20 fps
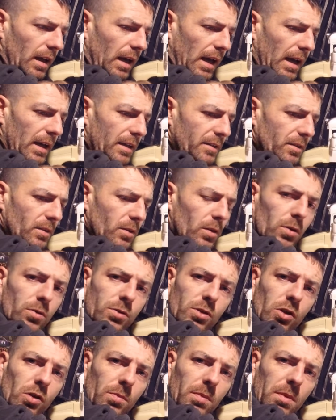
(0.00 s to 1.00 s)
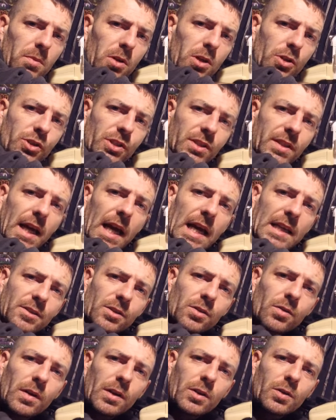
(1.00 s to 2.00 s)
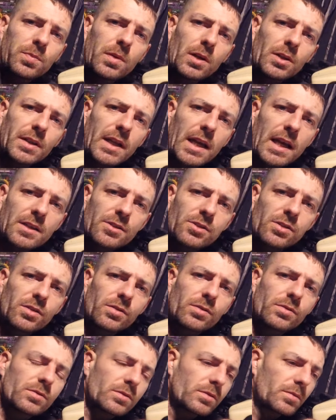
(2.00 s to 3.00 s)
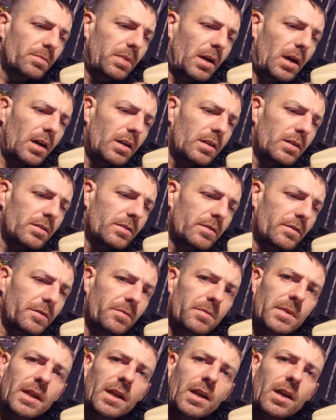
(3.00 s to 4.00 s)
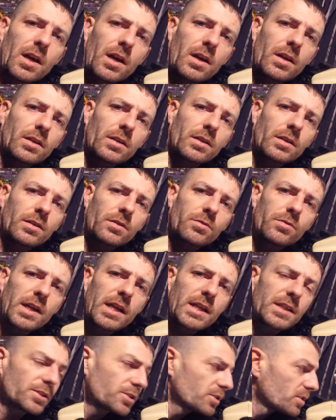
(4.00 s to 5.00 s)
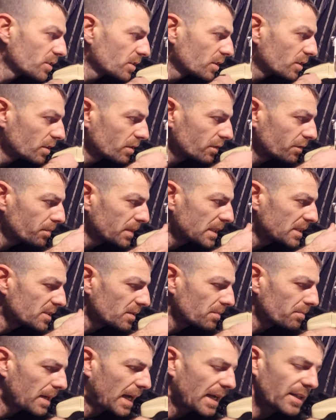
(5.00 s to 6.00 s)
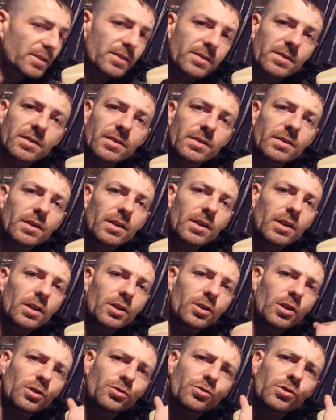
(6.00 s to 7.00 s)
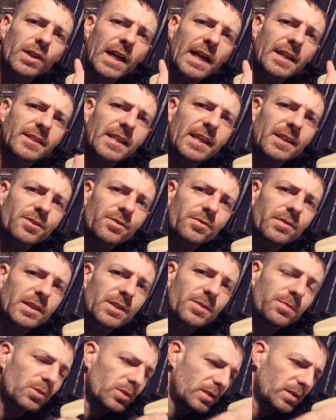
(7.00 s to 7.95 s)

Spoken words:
And there'll also be merchandise going up on there soon, part of my range of bits and bats, not truck accessories,